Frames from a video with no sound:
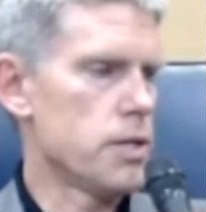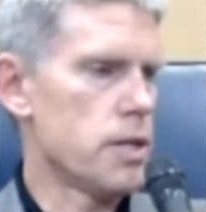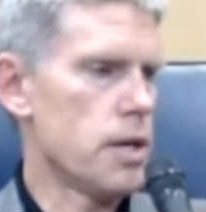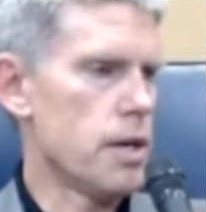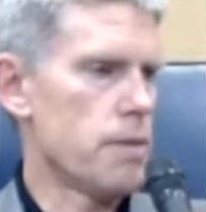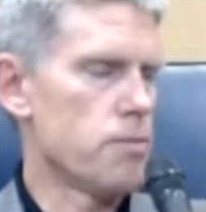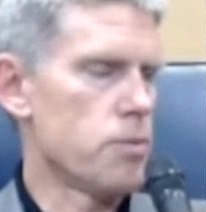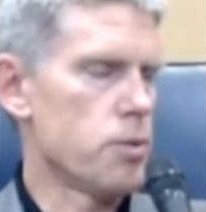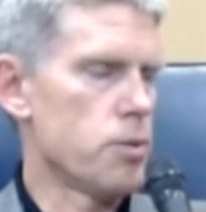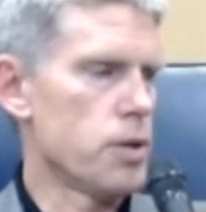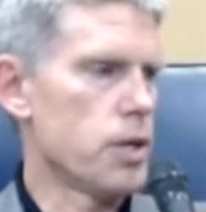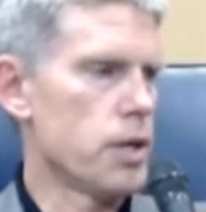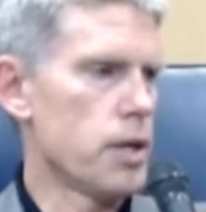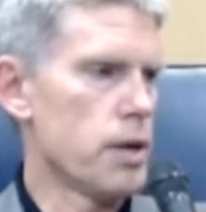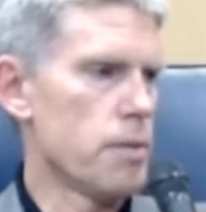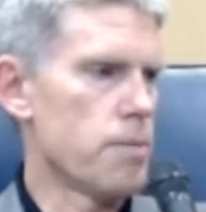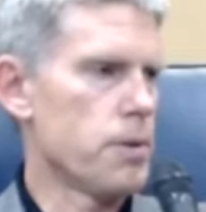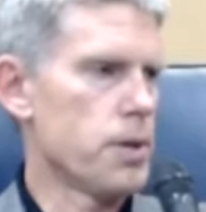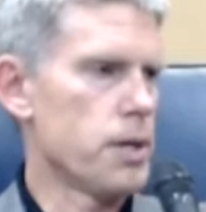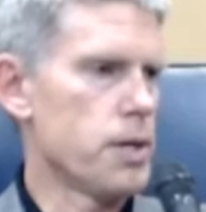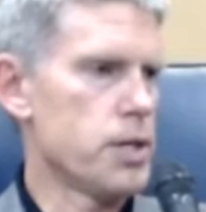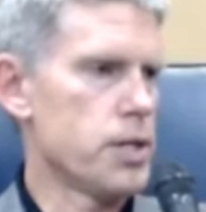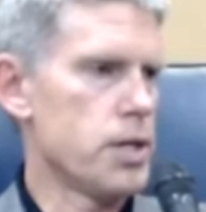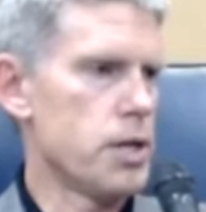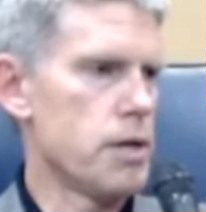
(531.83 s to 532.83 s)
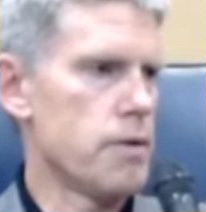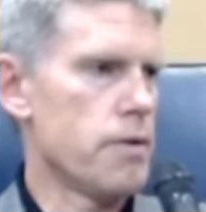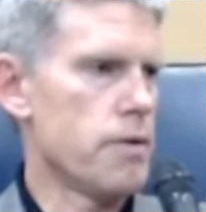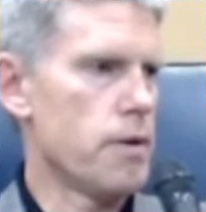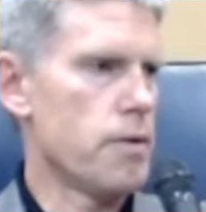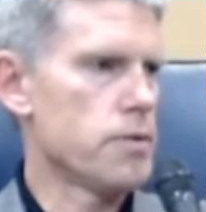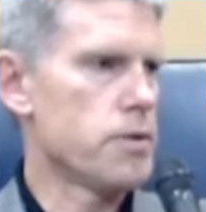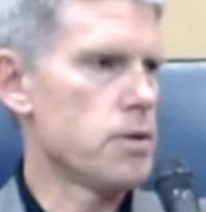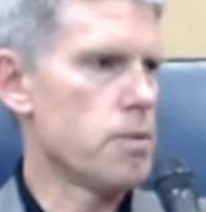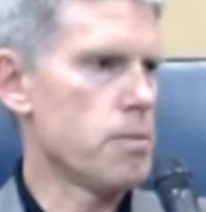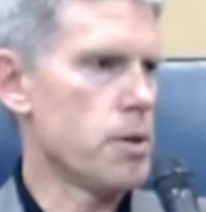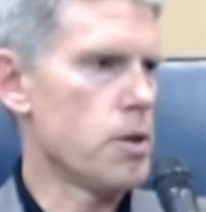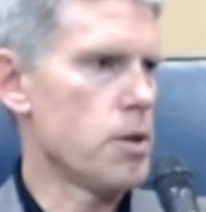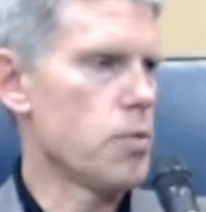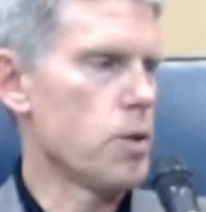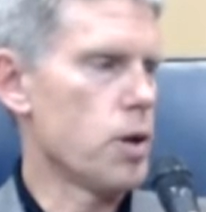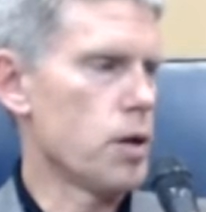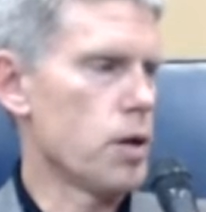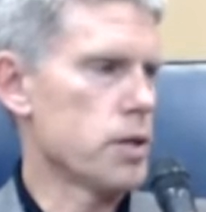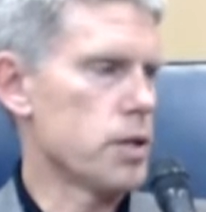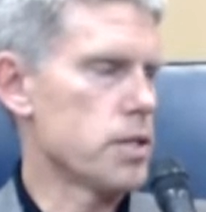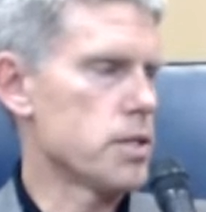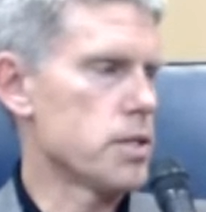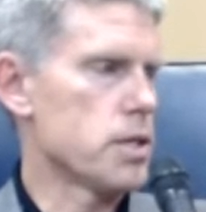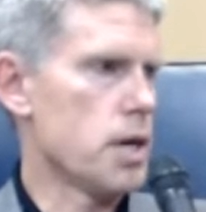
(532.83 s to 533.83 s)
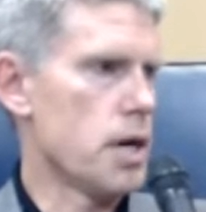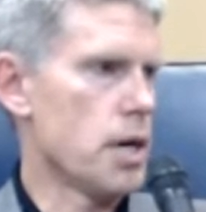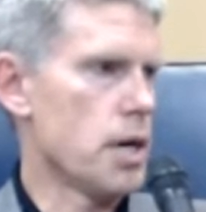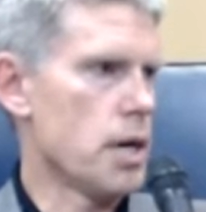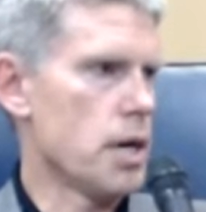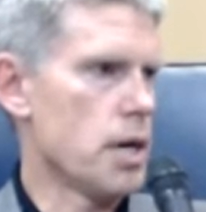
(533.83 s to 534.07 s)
and I'm really appreciative of some of the work that's gone